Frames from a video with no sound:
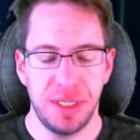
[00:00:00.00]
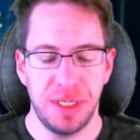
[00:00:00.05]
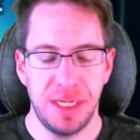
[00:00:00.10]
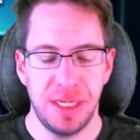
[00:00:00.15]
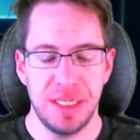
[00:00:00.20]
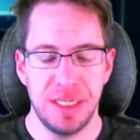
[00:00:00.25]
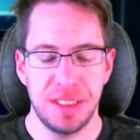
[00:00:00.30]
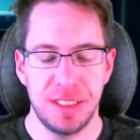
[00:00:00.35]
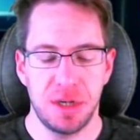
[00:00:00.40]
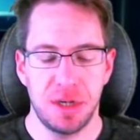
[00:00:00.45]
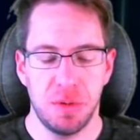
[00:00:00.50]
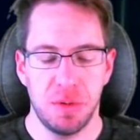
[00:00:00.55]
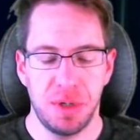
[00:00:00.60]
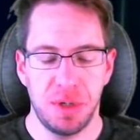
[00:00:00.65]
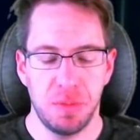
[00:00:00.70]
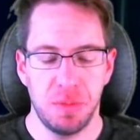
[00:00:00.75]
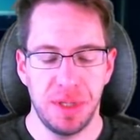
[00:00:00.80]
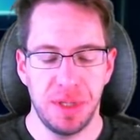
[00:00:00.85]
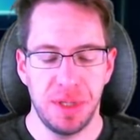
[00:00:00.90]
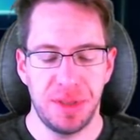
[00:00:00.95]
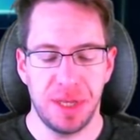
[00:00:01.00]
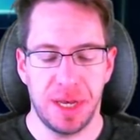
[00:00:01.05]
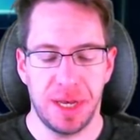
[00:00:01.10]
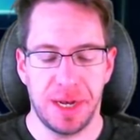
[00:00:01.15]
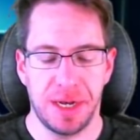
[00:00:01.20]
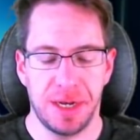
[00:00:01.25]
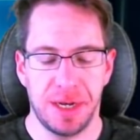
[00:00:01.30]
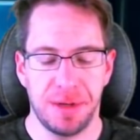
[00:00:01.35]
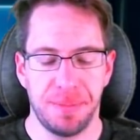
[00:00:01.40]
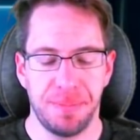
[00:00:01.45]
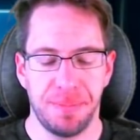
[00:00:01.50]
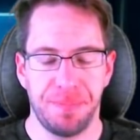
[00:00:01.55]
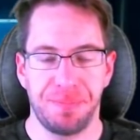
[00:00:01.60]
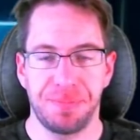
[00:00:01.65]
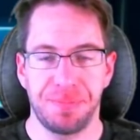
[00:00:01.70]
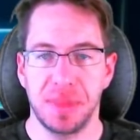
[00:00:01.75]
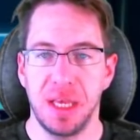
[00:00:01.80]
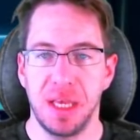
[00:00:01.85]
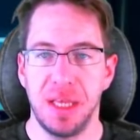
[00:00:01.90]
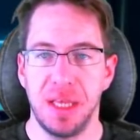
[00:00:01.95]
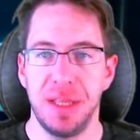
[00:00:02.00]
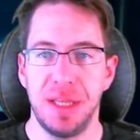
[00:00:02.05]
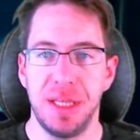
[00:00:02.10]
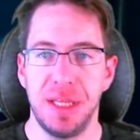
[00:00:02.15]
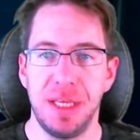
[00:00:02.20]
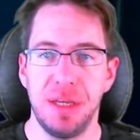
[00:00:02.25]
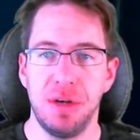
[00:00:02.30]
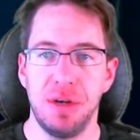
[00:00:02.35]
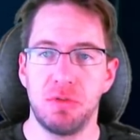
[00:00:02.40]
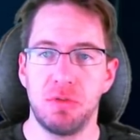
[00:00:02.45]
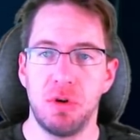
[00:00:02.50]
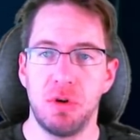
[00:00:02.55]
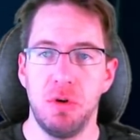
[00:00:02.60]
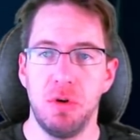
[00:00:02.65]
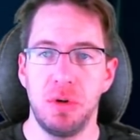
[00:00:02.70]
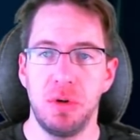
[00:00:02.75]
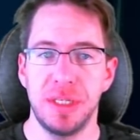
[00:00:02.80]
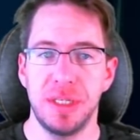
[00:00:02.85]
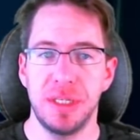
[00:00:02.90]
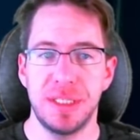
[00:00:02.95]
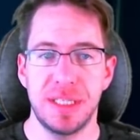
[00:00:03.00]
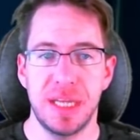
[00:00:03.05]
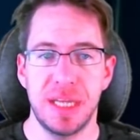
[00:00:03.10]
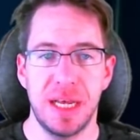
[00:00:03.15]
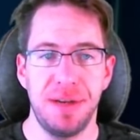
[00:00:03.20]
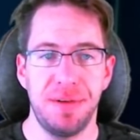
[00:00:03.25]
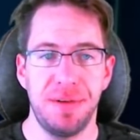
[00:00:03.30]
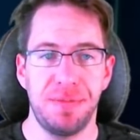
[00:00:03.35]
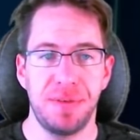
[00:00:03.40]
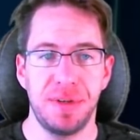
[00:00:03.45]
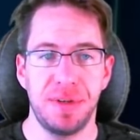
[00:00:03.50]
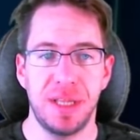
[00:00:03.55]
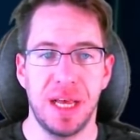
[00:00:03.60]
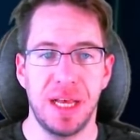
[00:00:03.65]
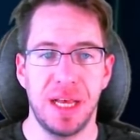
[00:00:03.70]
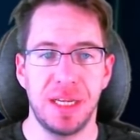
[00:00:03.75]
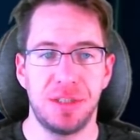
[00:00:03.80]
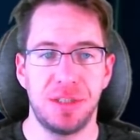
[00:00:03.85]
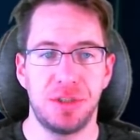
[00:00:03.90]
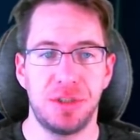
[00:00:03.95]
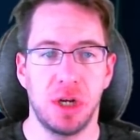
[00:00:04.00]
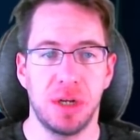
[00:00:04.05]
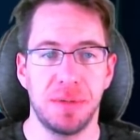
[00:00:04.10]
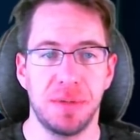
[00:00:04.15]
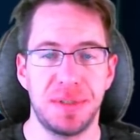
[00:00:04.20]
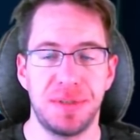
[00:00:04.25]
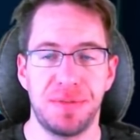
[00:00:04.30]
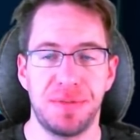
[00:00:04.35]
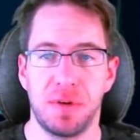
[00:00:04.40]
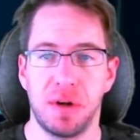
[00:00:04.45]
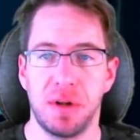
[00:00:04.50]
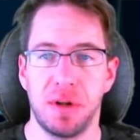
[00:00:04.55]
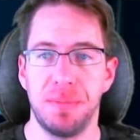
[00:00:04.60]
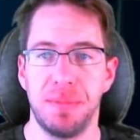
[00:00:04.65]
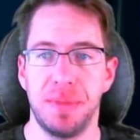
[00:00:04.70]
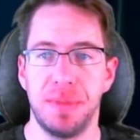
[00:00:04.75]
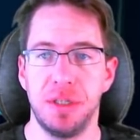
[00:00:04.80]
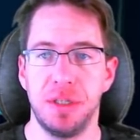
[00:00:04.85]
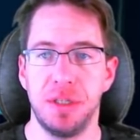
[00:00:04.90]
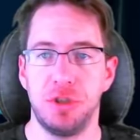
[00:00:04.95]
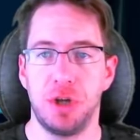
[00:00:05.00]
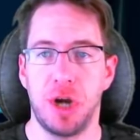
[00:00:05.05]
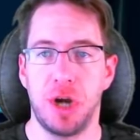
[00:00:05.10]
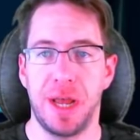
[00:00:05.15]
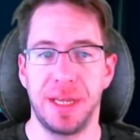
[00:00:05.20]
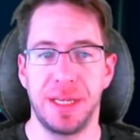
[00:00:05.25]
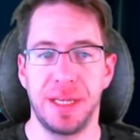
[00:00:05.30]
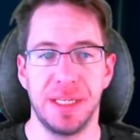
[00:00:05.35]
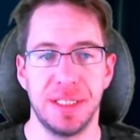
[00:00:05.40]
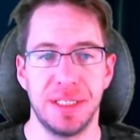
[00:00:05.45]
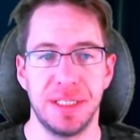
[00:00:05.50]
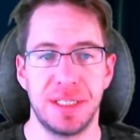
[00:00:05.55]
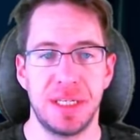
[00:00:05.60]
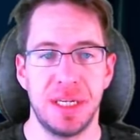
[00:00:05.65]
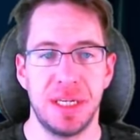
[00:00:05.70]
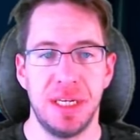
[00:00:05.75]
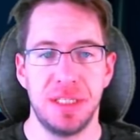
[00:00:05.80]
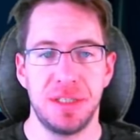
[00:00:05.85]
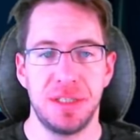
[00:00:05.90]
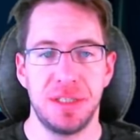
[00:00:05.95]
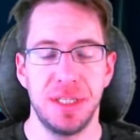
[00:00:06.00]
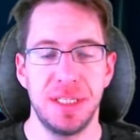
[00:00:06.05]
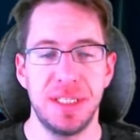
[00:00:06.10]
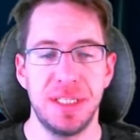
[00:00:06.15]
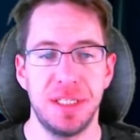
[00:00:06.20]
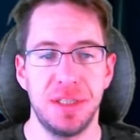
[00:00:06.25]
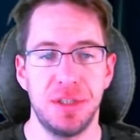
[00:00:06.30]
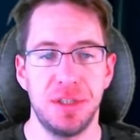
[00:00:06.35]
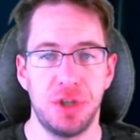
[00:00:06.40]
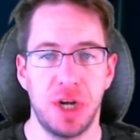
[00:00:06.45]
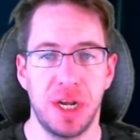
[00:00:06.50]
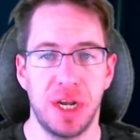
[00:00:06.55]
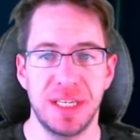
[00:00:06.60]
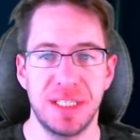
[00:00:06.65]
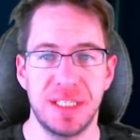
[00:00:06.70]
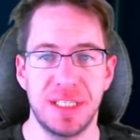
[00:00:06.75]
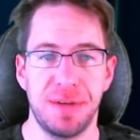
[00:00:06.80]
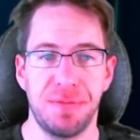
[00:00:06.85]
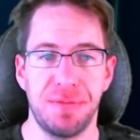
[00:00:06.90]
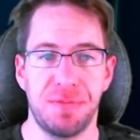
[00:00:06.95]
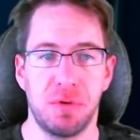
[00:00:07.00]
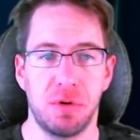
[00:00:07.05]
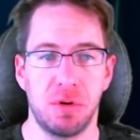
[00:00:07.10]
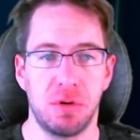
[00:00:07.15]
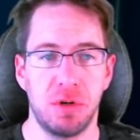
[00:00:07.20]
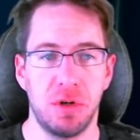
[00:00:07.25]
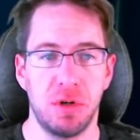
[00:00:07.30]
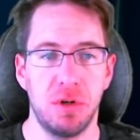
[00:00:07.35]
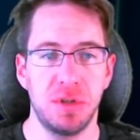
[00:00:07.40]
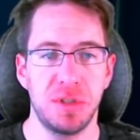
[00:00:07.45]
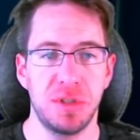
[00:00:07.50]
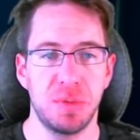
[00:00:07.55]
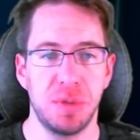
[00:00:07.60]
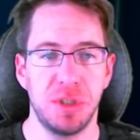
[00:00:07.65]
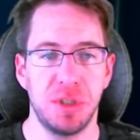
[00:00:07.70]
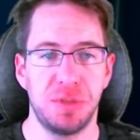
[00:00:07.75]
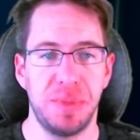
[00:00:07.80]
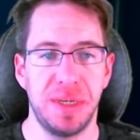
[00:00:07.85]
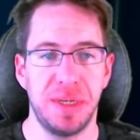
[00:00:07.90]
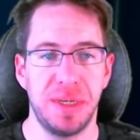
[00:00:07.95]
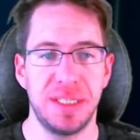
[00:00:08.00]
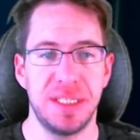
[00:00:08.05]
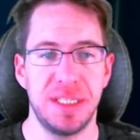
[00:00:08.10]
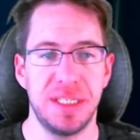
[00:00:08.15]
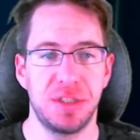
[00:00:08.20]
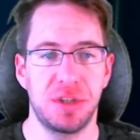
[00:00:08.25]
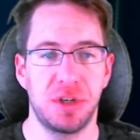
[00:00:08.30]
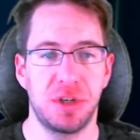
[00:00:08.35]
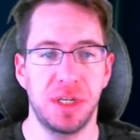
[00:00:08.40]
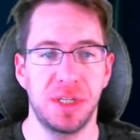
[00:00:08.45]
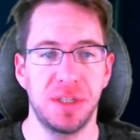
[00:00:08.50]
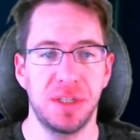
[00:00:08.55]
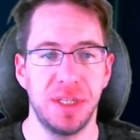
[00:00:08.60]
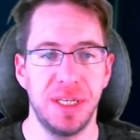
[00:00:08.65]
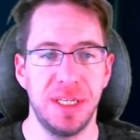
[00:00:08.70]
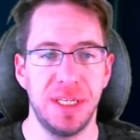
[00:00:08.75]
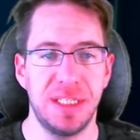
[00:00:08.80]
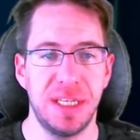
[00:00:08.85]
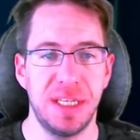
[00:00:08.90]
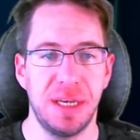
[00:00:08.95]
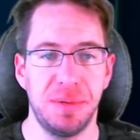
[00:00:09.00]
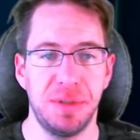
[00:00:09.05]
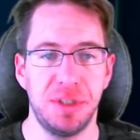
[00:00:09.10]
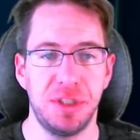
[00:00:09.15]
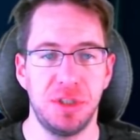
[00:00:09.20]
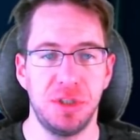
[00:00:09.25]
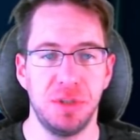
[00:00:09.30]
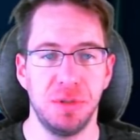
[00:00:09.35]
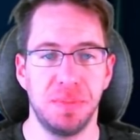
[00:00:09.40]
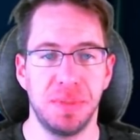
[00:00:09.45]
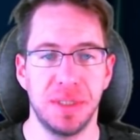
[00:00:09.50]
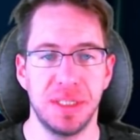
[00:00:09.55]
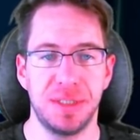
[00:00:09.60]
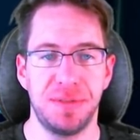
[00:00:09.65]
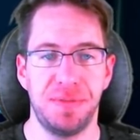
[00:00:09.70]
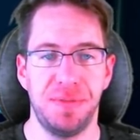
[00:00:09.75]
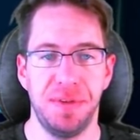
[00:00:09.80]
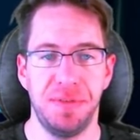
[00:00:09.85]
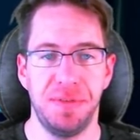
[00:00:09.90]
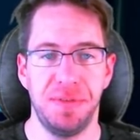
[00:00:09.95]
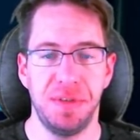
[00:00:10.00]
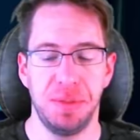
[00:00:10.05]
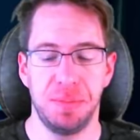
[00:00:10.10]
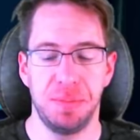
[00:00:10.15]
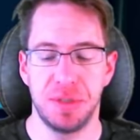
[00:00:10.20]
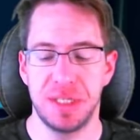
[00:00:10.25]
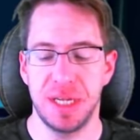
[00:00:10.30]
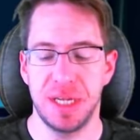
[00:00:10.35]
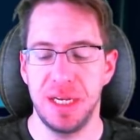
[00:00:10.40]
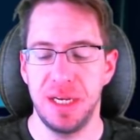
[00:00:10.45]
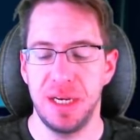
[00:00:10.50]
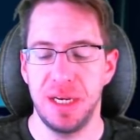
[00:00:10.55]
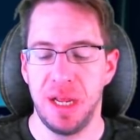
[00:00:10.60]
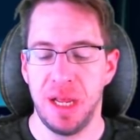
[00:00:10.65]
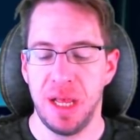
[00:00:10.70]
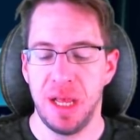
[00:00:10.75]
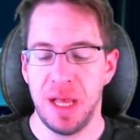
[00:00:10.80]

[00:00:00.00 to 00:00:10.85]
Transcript: is going with the rogue set that drops from dragons. So this is the dragon set for rogues, which makes his critical hit damage do +50%.